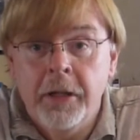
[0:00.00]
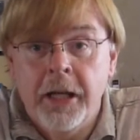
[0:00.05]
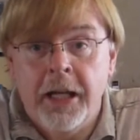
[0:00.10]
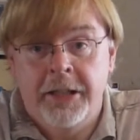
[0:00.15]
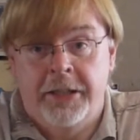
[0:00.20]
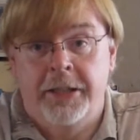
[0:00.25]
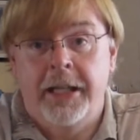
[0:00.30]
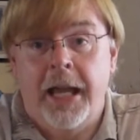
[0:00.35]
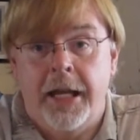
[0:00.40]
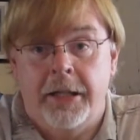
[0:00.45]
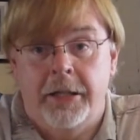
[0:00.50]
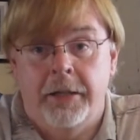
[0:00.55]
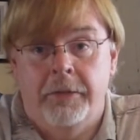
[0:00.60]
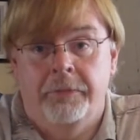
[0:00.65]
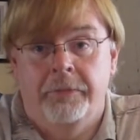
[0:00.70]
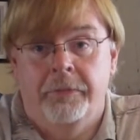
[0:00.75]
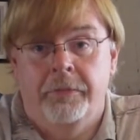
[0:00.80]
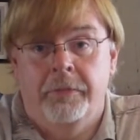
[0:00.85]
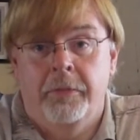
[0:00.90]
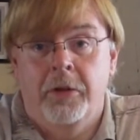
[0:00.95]
is dead.
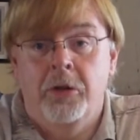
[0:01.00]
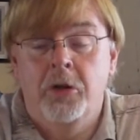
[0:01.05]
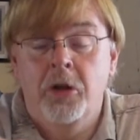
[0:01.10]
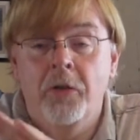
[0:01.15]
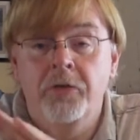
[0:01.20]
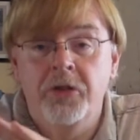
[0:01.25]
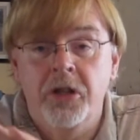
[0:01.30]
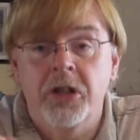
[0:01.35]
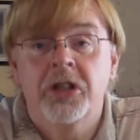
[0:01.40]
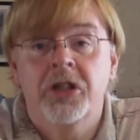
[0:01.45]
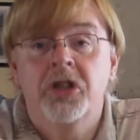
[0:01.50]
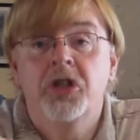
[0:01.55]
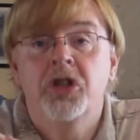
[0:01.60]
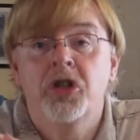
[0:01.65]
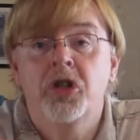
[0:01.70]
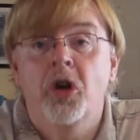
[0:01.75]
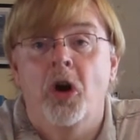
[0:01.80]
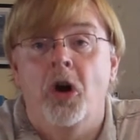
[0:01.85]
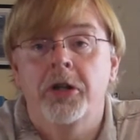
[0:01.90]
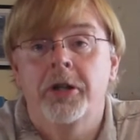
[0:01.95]
You have just
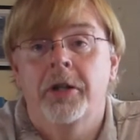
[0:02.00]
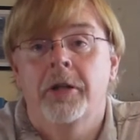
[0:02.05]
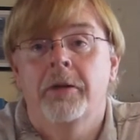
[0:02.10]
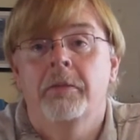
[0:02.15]
shot